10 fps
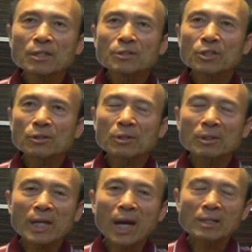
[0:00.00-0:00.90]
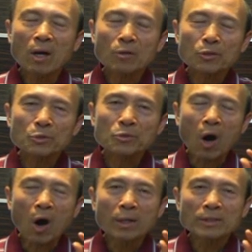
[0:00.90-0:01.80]
So God do,
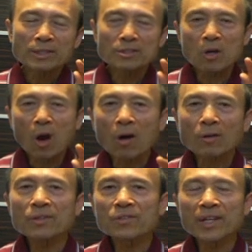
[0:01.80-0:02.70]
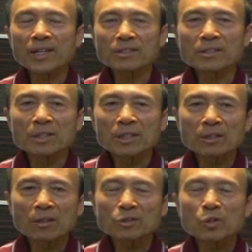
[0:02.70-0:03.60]
does all the things
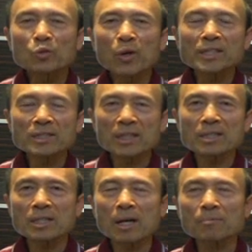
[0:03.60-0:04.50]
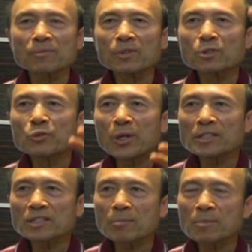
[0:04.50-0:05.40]
in order to raise us up to
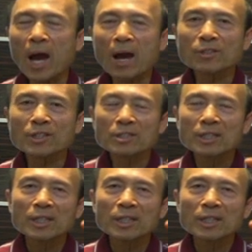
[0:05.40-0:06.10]
raise up our,